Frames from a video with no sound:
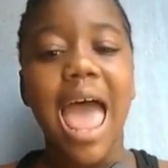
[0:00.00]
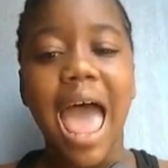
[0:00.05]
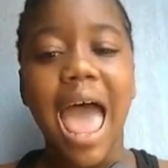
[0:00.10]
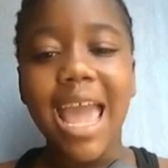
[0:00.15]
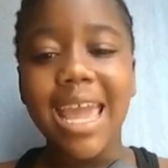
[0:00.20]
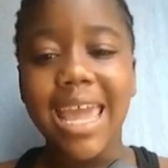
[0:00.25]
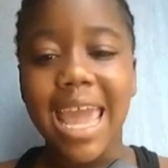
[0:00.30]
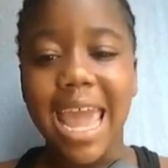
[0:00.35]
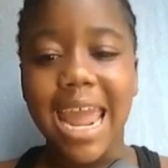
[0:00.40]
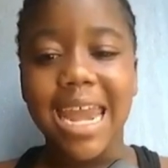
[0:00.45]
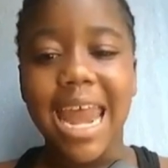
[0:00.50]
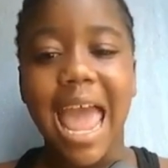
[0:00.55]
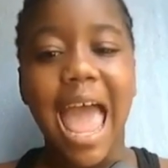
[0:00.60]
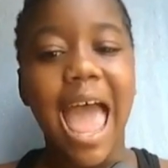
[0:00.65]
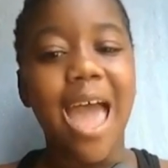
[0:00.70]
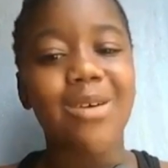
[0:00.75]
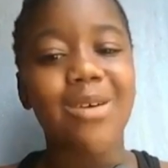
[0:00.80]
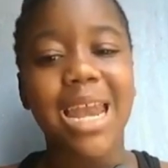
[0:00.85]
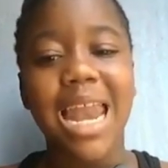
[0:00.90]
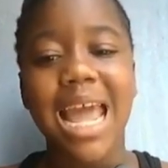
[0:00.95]
Again,
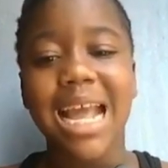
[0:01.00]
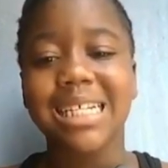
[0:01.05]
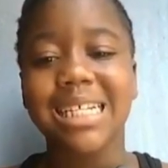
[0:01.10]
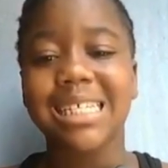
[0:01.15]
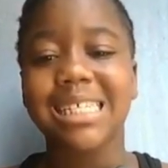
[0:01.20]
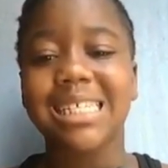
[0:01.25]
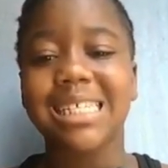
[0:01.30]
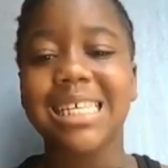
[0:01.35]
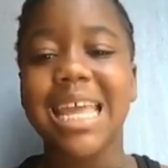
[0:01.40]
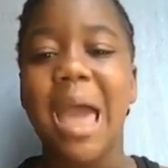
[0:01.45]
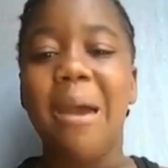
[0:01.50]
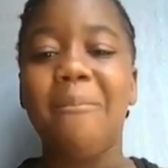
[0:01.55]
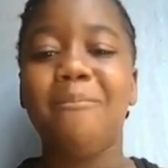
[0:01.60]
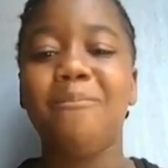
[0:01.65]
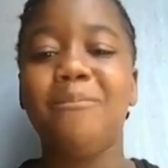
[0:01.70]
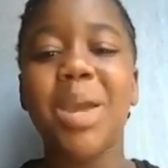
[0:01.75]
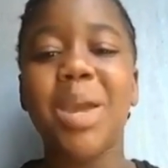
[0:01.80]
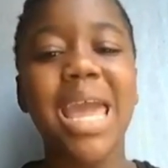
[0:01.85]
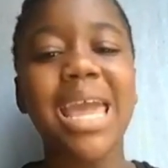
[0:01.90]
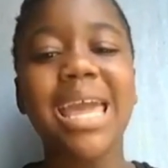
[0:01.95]
I would like to say a
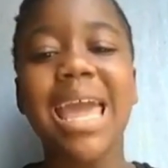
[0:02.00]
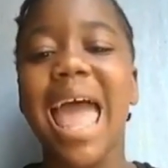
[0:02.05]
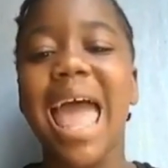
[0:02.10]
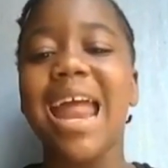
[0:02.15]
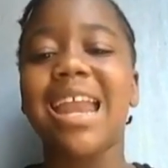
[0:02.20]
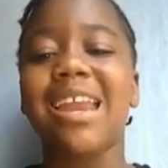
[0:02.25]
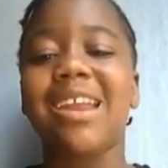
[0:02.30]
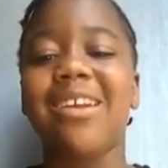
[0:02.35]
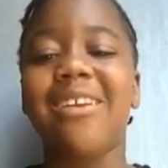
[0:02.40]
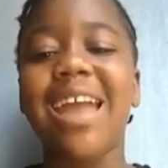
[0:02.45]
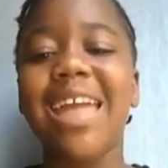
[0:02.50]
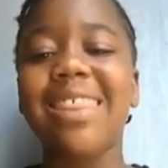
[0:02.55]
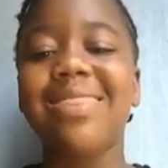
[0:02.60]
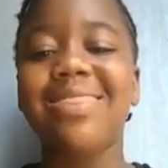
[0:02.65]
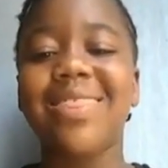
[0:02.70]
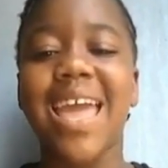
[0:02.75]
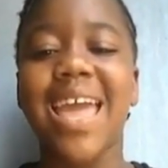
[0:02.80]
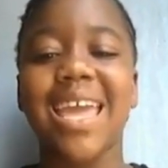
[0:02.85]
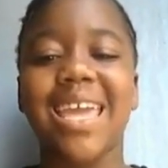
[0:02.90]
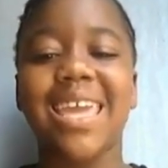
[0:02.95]
big and
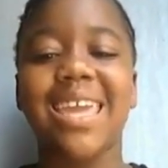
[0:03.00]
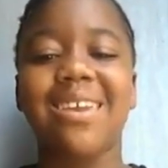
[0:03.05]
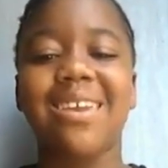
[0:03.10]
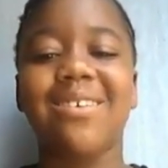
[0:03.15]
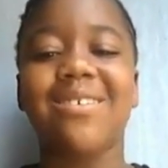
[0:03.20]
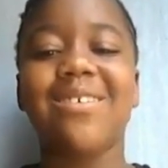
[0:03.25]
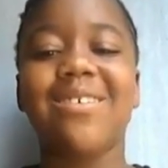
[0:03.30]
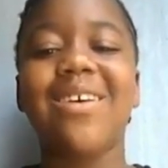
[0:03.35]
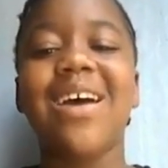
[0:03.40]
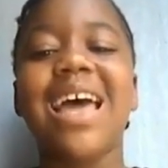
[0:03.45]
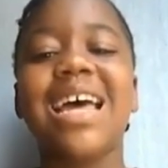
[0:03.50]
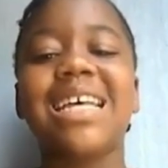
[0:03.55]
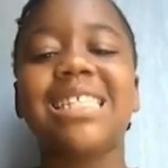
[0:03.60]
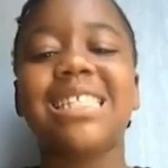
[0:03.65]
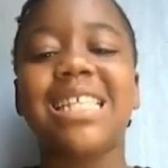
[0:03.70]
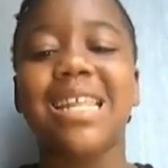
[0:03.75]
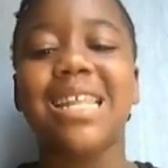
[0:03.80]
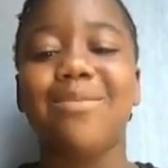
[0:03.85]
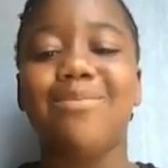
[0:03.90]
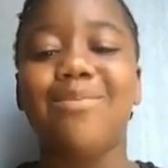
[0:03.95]
great thank you
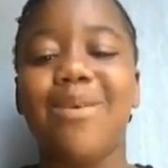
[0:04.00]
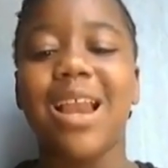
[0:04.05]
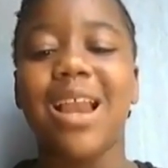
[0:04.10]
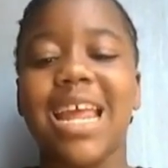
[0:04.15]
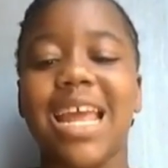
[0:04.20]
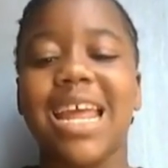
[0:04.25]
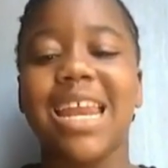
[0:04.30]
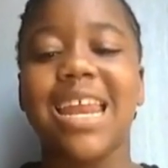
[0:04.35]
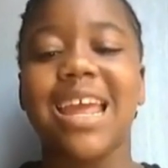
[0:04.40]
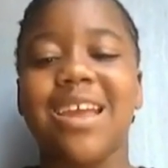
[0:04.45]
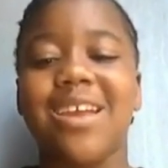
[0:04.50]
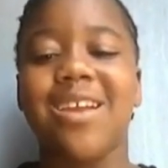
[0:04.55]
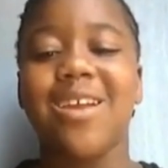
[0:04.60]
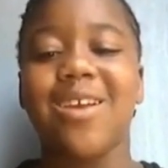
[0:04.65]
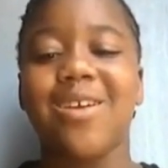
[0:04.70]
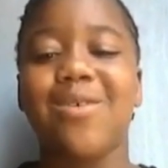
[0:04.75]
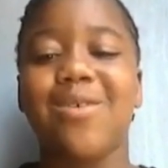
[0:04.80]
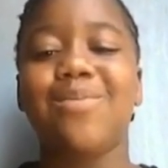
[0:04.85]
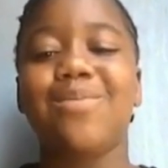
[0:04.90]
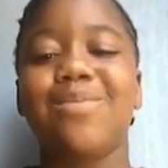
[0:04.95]
to the Pollyanna
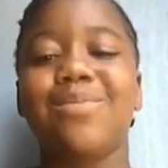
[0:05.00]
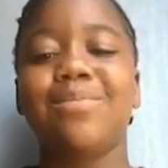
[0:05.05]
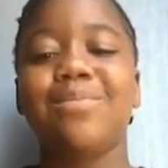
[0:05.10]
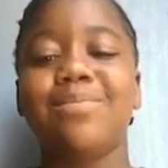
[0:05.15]
Group.